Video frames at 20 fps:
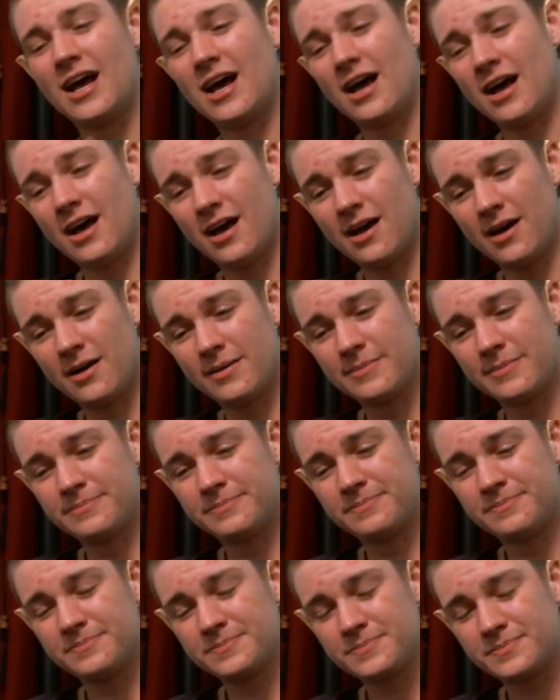And
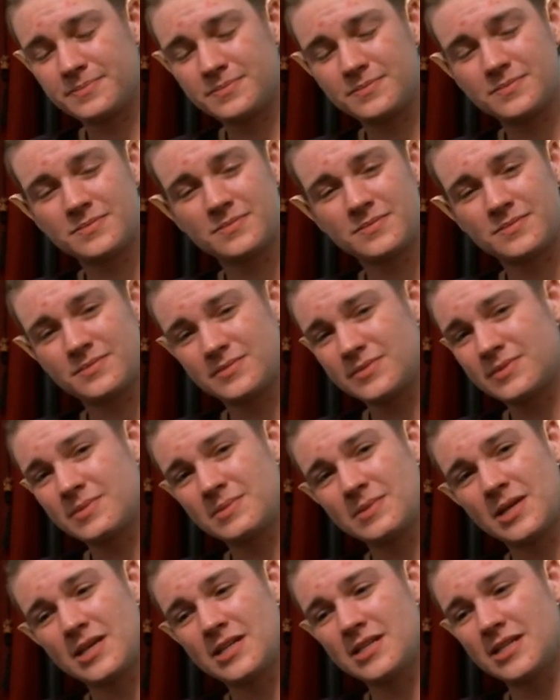
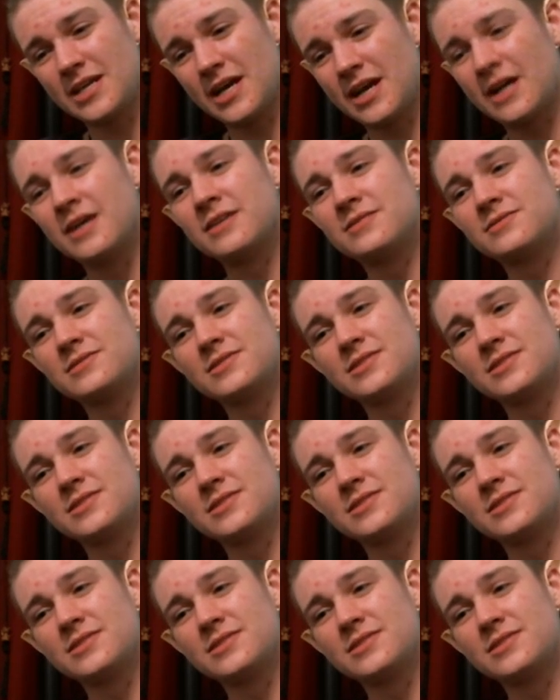yeah,